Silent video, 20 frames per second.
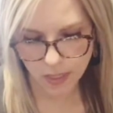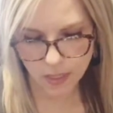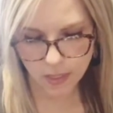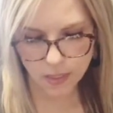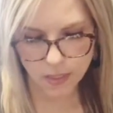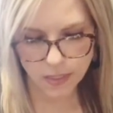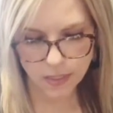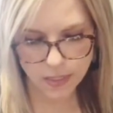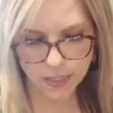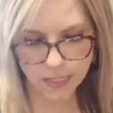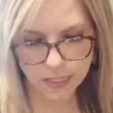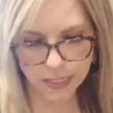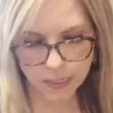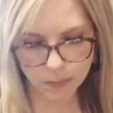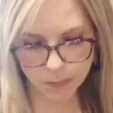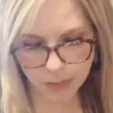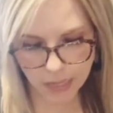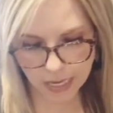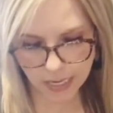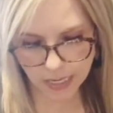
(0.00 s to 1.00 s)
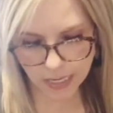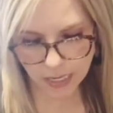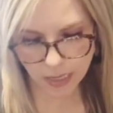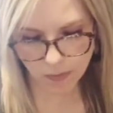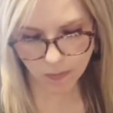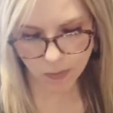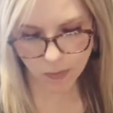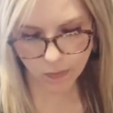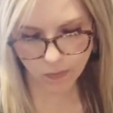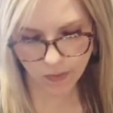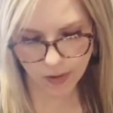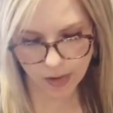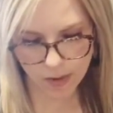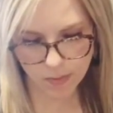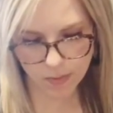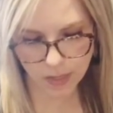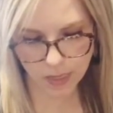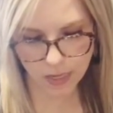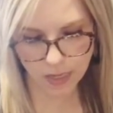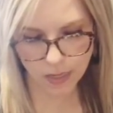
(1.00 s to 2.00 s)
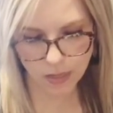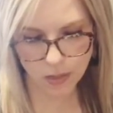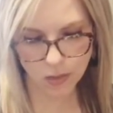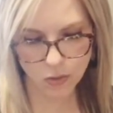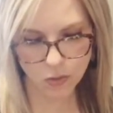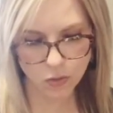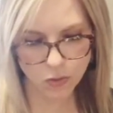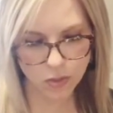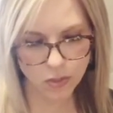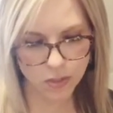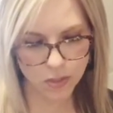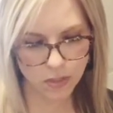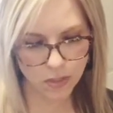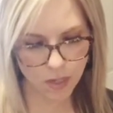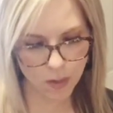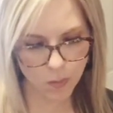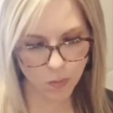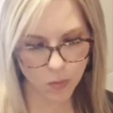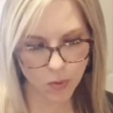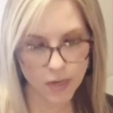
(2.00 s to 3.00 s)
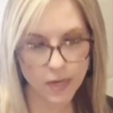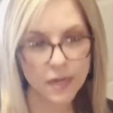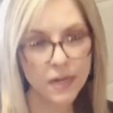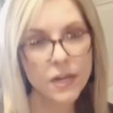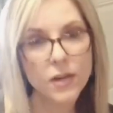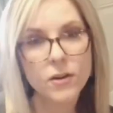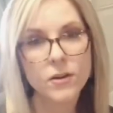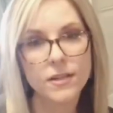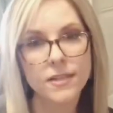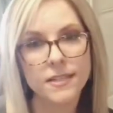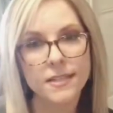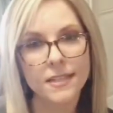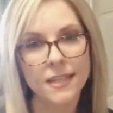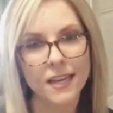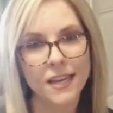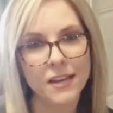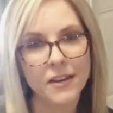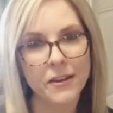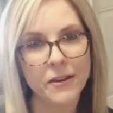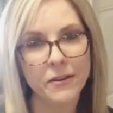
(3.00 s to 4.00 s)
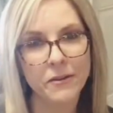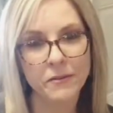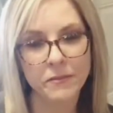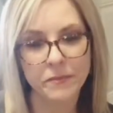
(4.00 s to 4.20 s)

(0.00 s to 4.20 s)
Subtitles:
Speaking of your family, there's someone here to see you.